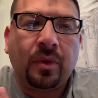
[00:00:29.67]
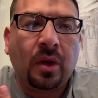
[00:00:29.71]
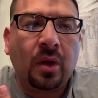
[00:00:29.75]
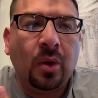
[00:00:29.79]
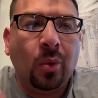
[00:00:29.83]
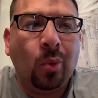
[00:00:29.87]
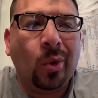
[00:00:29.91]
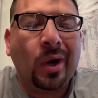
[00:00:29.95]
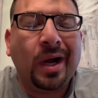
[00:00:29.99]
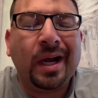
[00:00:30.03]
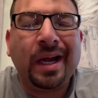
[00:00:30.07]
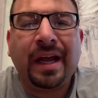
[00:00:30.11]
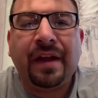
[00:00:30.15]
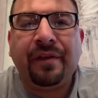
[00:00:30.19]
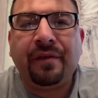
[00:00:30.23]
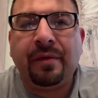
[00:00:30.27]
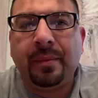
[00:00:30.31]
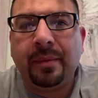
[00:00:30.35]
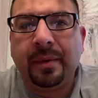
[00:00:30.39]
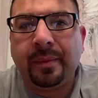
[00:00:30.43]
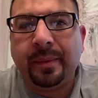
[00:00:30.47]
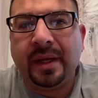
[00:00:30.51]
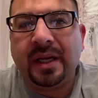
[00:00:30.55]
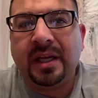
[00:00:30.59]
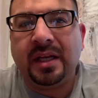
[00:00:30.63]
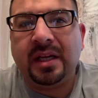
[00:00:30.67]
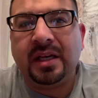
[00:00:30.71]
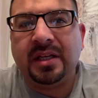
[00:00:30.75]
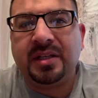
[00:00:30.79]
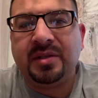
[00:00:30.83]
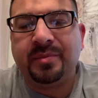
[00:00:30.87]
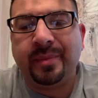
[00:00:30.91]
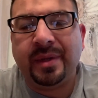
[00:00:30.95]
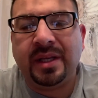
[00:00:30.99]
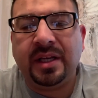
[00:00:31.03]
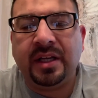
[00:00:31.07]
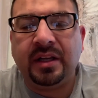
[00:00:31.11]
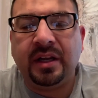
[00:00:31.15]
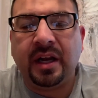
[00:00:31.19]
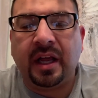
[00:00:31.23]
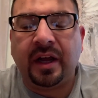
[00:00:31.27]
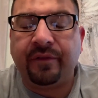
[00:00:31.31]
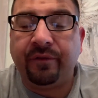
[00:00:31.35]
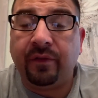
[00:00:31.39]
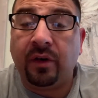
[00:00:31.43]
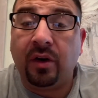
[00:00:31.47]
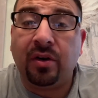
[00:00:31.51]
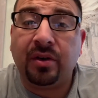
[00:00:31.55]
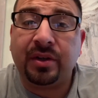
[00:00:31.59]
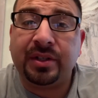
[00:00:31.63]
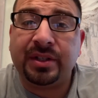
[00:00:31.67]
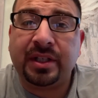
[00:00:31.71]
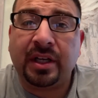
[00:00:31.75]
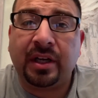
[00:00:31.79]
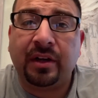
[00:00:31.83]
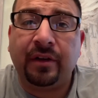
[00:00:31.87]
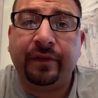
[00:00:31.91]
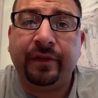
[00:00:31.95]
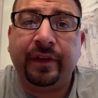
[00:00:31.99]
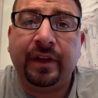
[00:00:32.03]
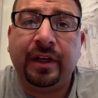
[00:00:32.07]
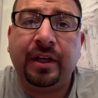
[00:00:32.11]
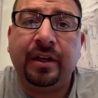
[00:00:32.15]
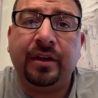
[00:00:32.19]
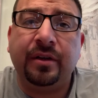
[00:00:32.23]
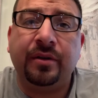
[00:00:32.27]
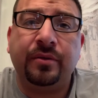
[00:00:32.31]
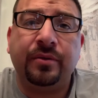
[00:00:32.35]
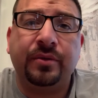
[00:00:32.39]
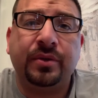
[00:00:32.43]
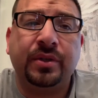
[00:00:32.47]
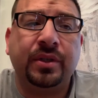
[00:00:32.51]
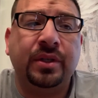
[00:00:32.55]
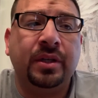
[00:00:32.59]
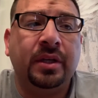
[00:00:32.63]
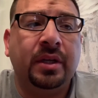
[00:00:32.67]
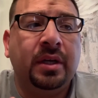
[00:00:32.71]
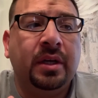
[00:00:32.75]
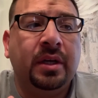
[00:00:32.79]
why I haven't been making as many like vlog style videos.